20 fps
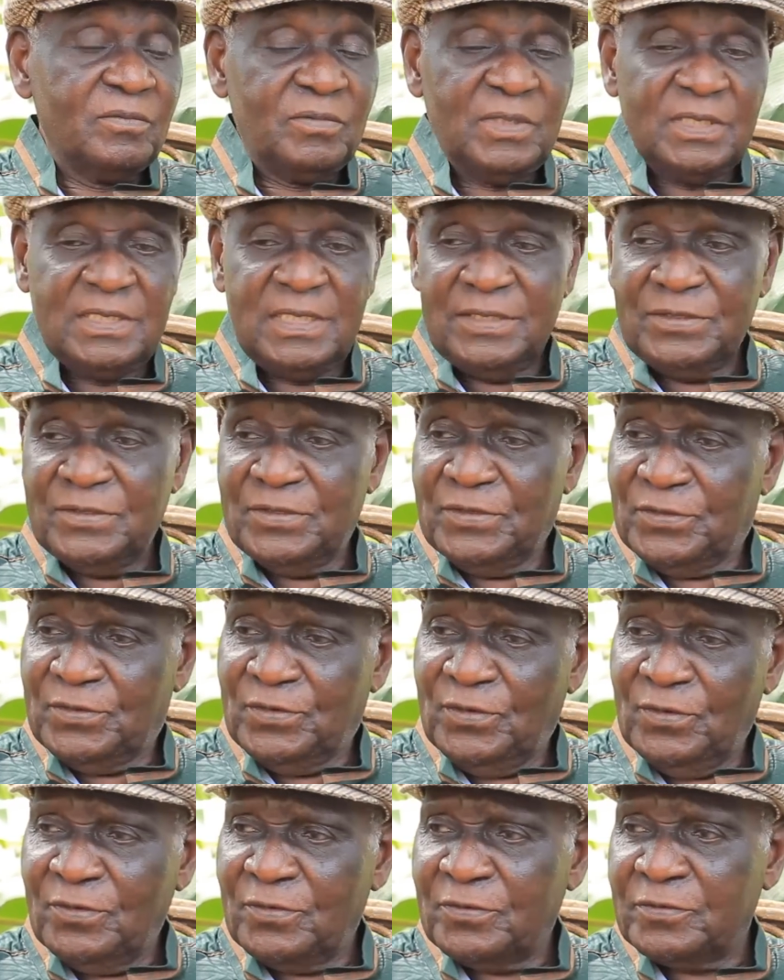But I don't
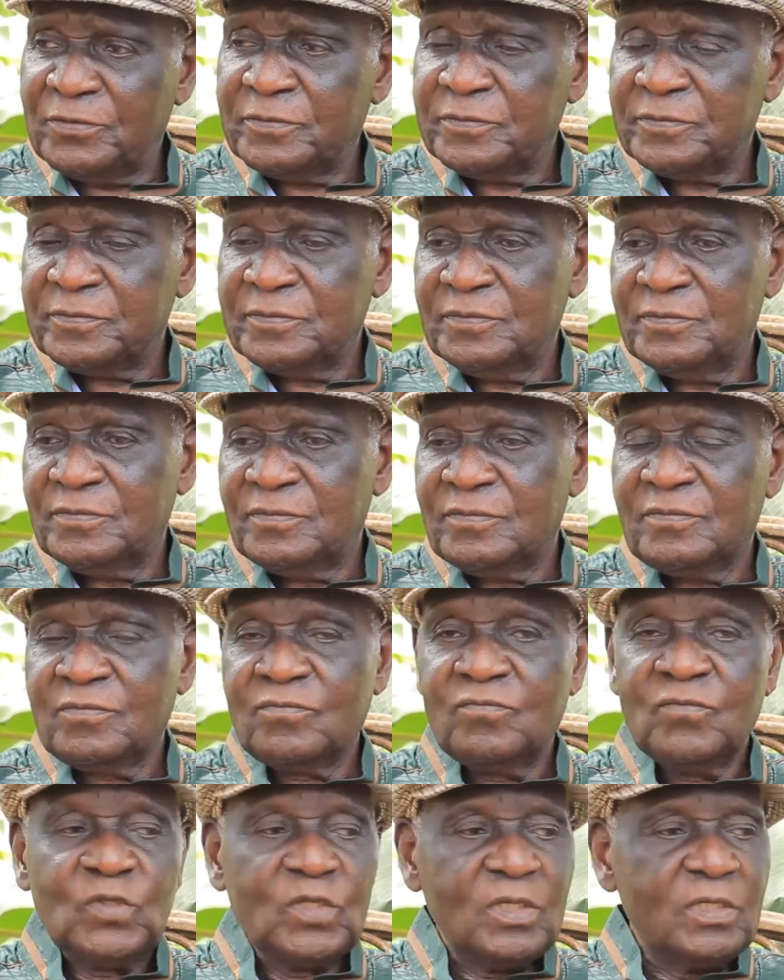know.
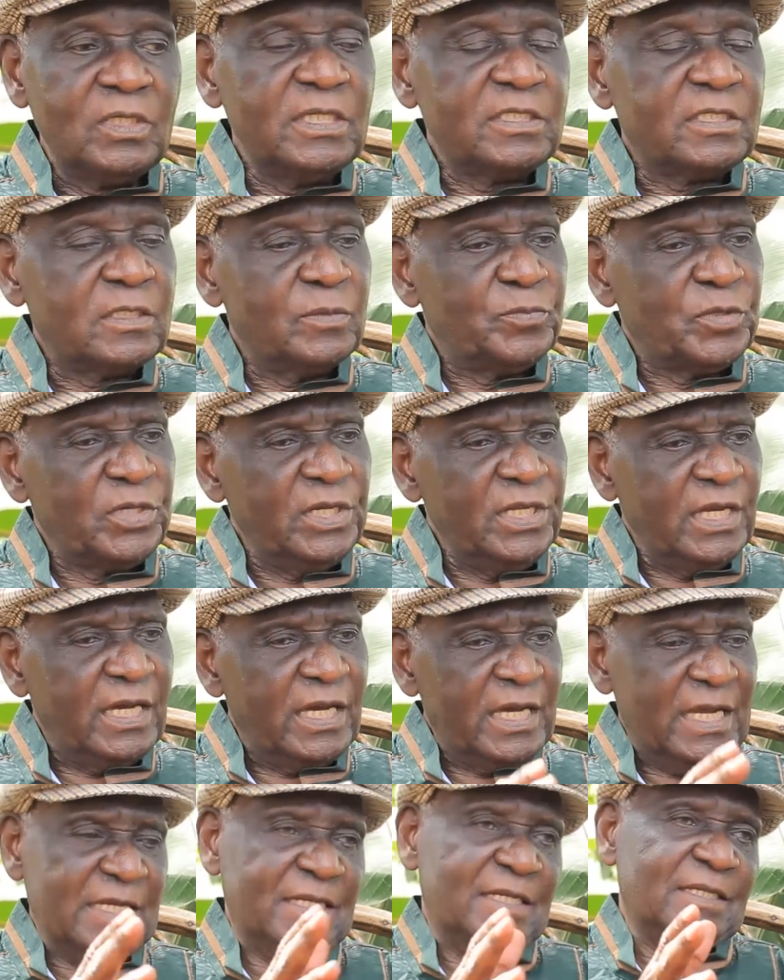Let's pray
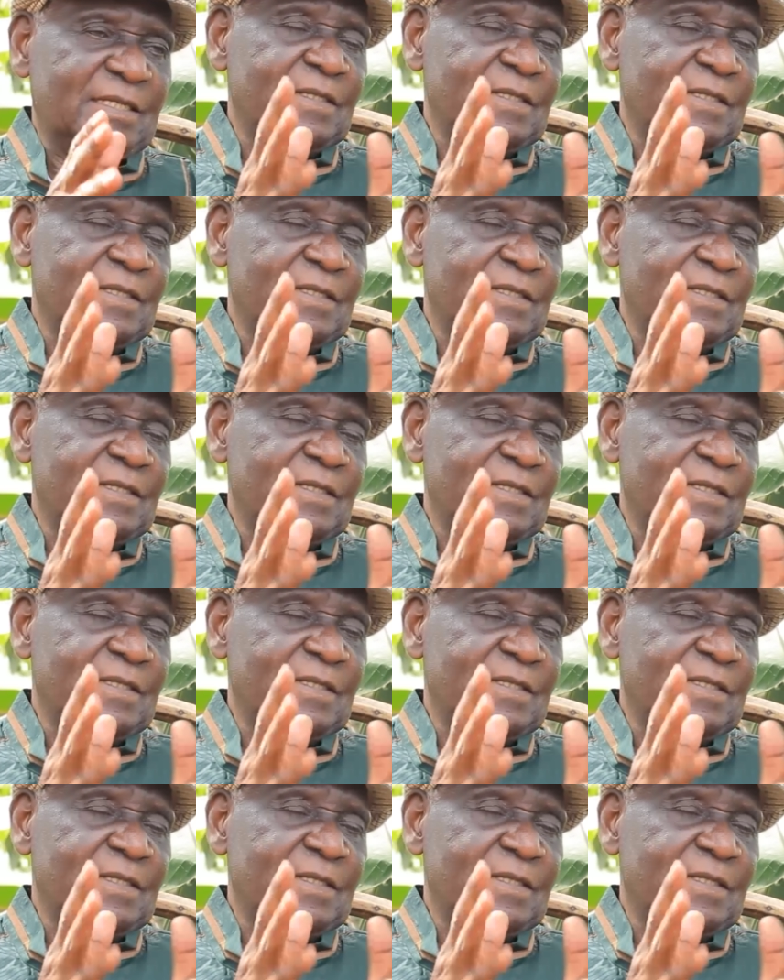hard.